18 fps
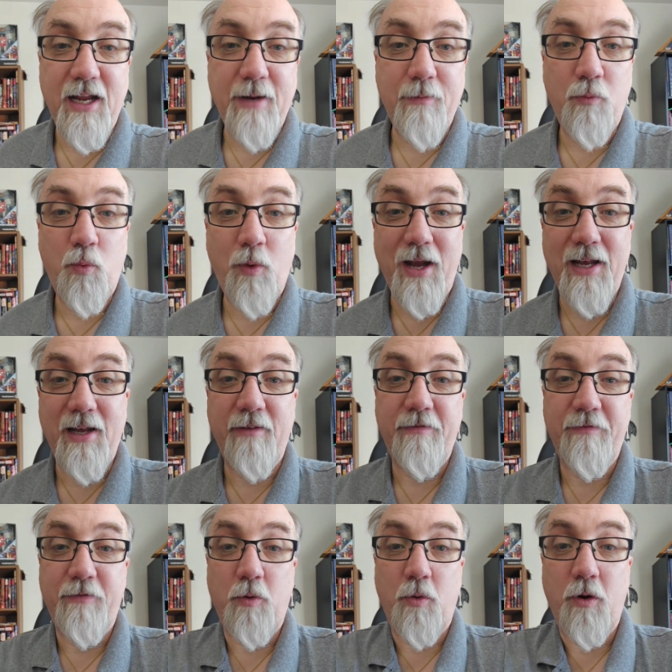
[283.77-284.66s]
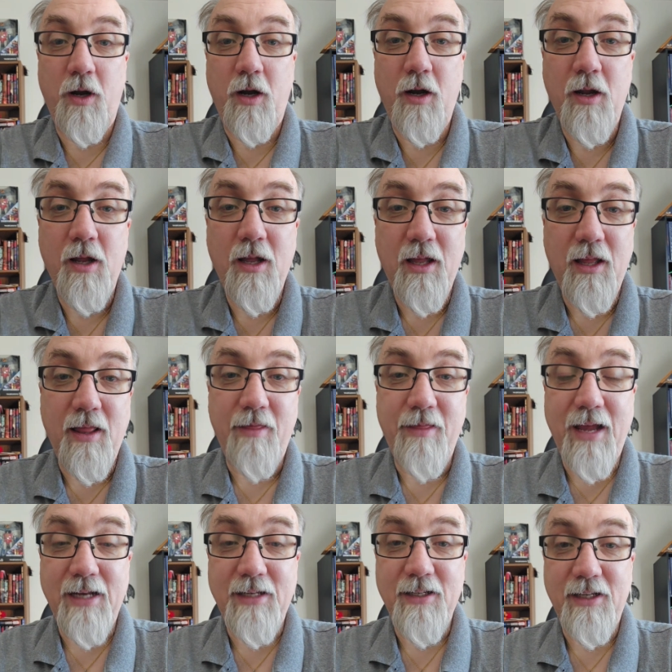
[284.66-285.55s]
I am waiting for
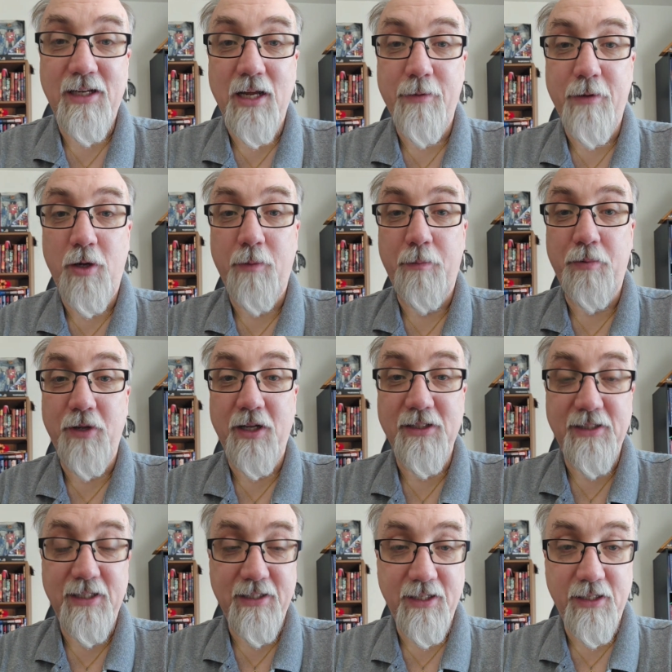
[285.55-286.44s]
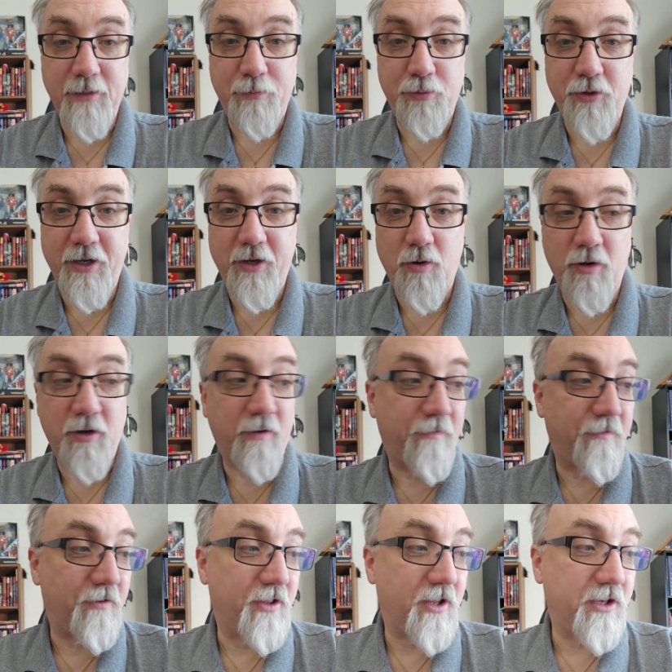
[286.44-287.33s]
that to come out. Plus, I did the
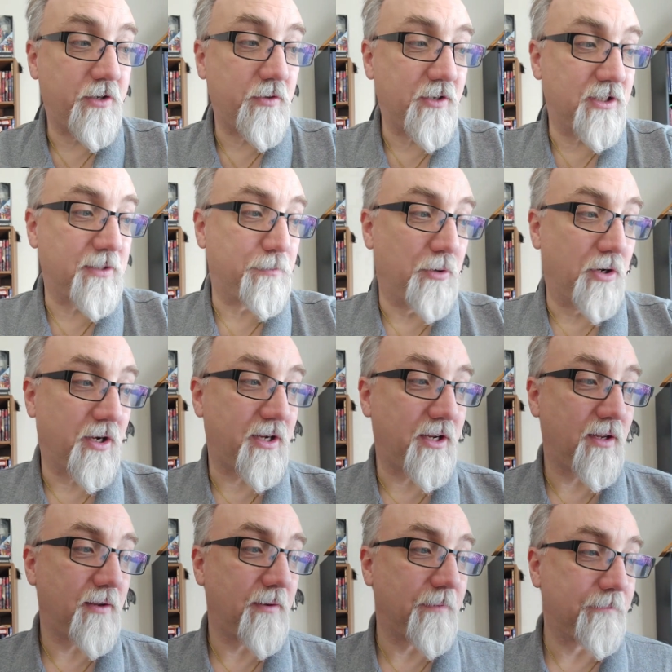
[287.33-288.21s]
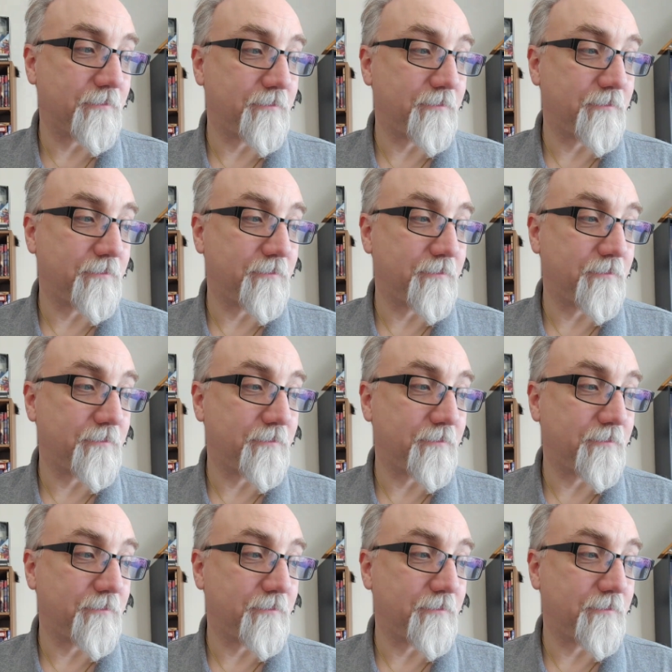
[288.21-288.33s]
pre-order for the newest book